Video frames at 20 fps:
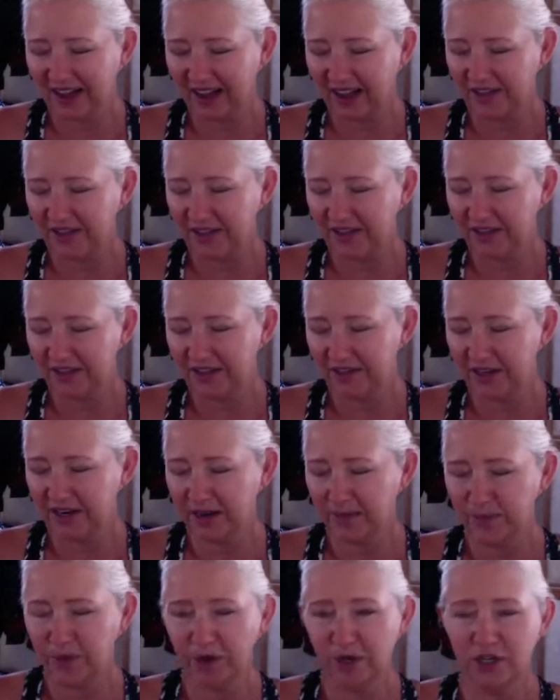think that
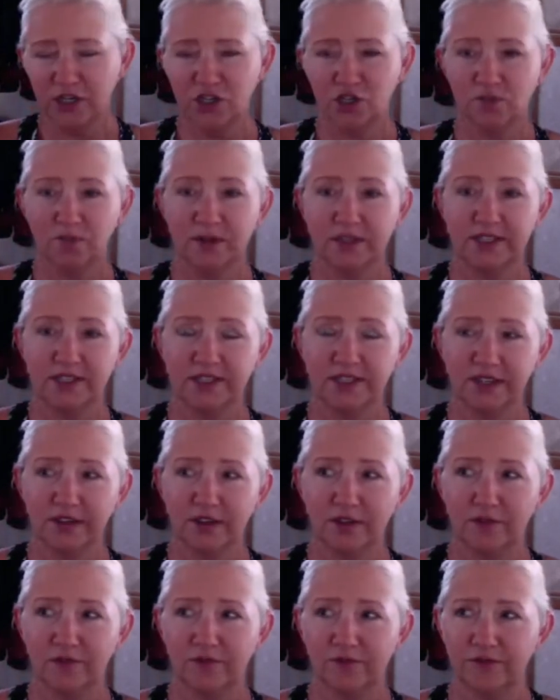I punish
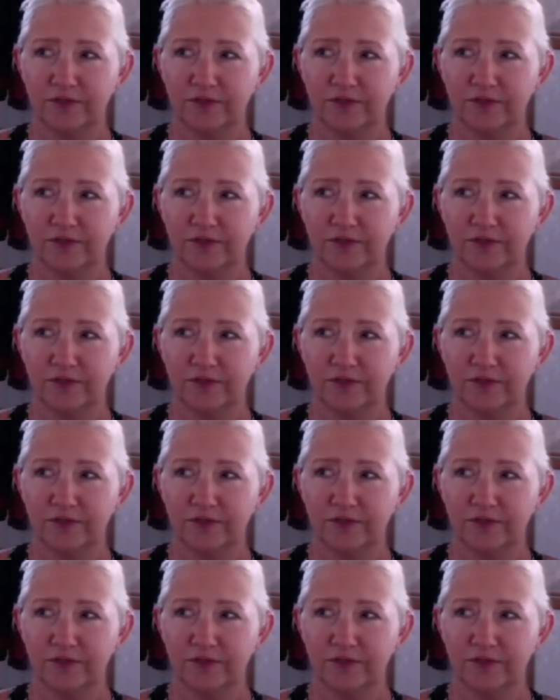myself.